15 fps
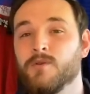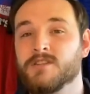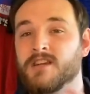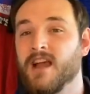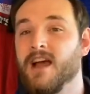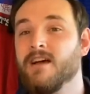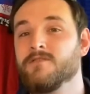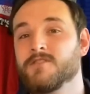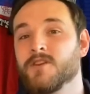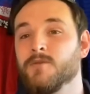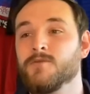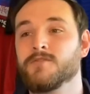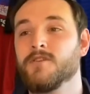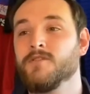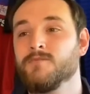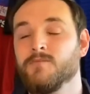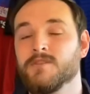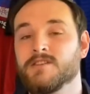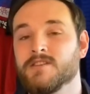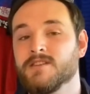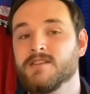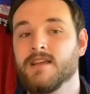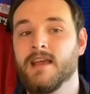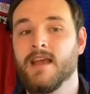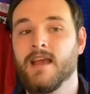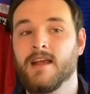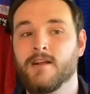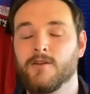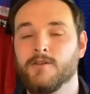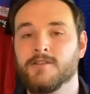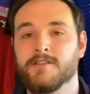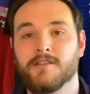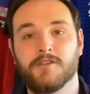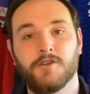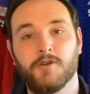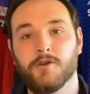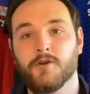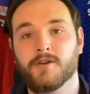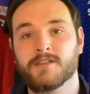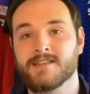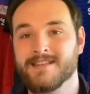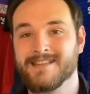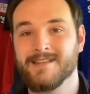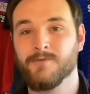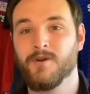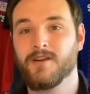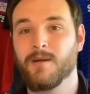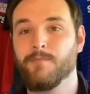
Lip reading: which I have sold on, which is included the New York City one.